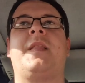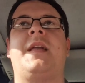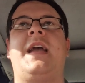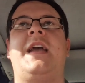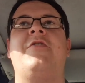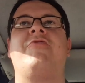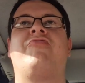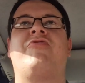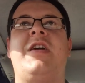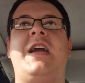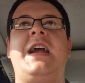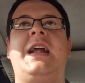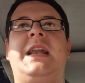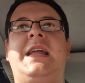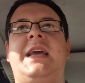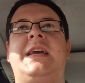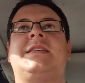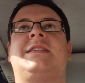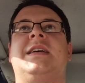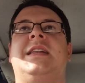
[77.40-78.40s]
It
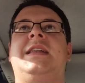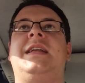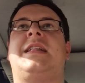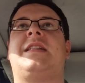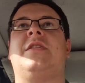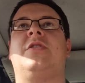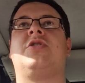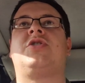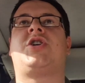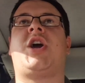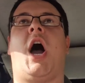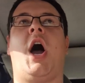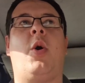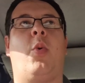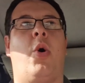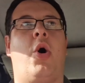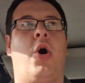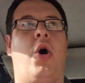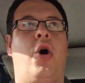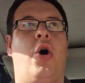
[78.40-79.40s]
really is a little
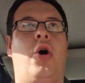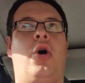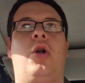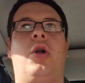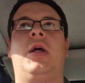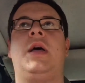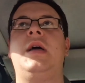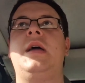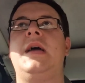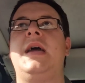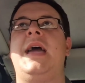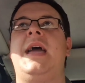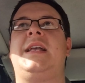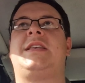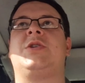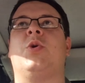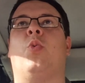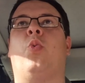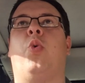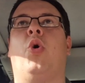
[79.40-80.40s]
go-all.
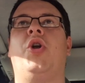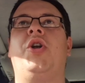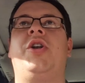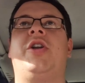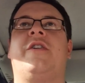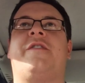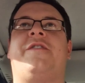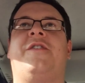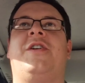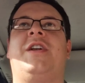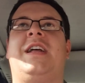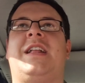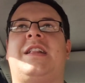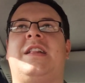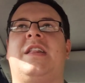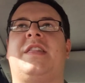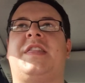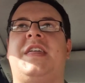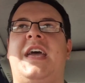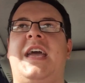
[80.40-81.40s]
It's a wonderful
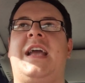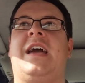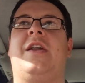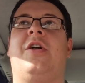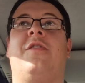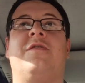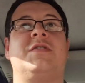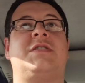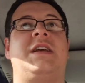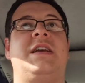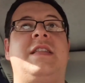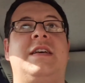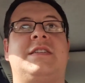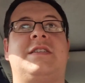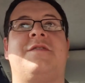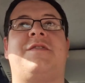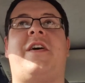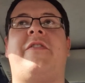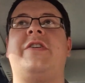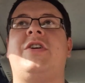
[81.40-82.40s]
little thing, and obviously there's
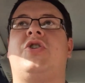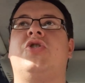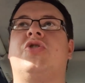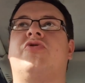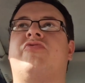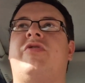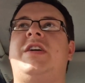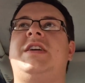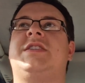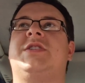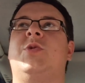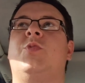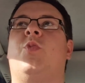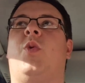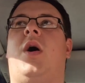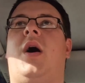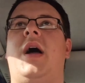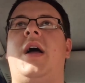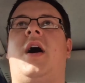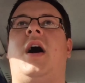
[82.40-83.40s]
a very good reason
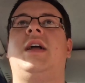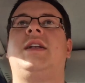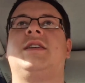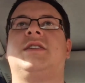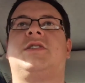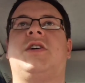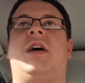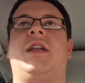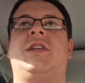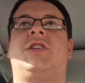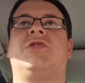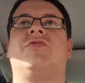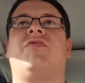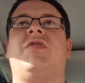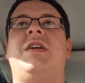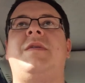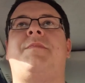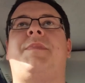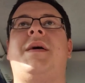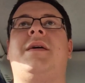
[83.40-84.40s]
why I decided to
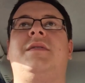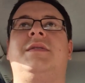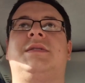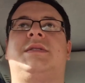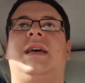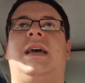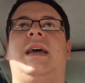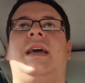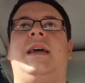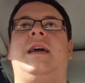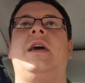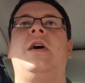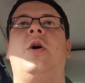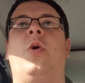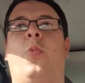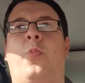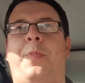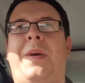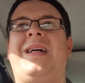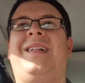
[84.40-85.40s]
build
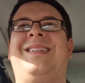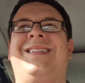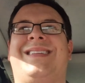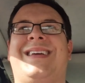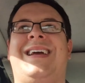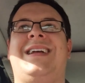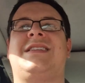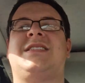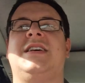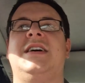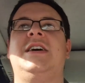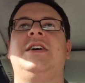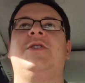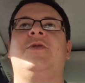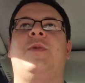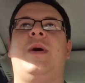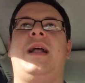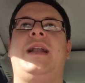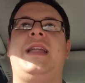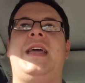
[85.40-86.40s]
it
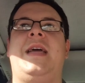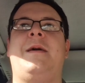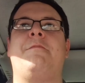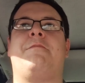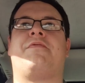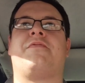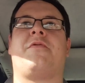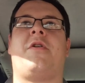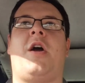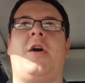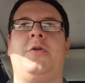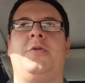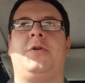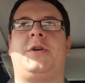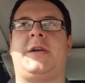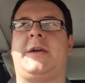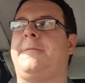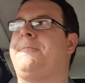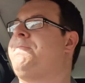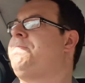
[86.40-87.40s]
when it
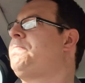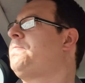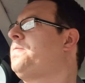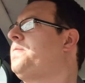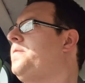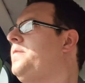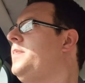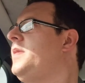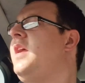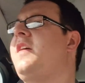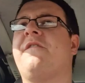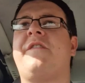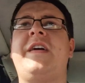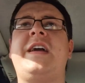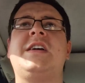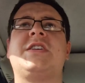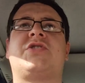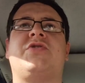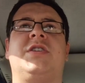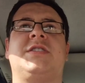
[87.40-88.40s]
broke.
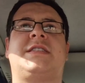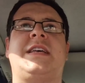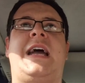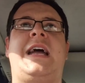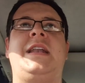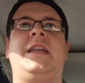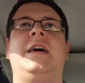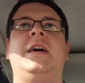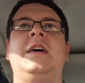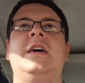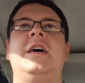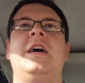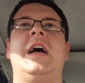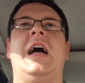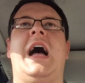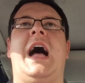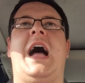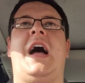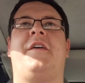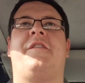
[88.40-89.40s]
Fingers crossed
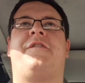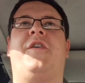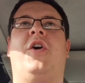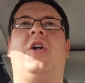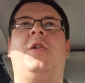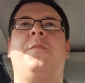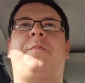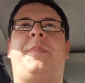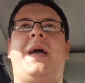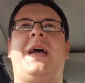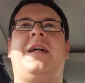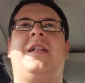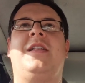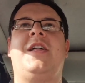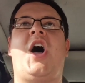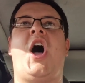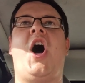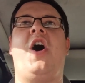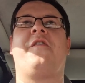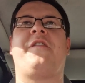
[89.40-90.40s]
then, full
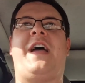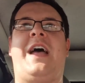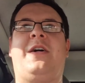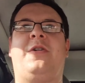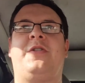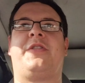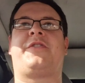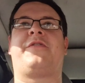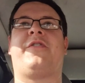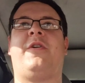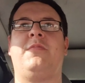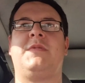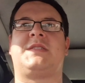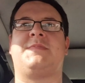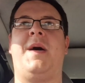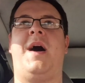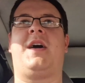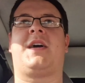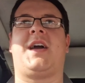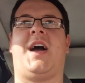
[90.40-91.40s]
bill of health from the
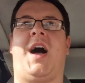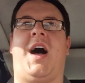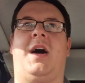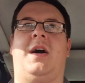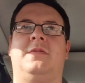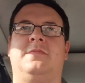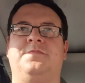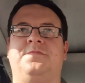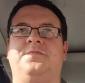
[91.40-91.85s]
smart car.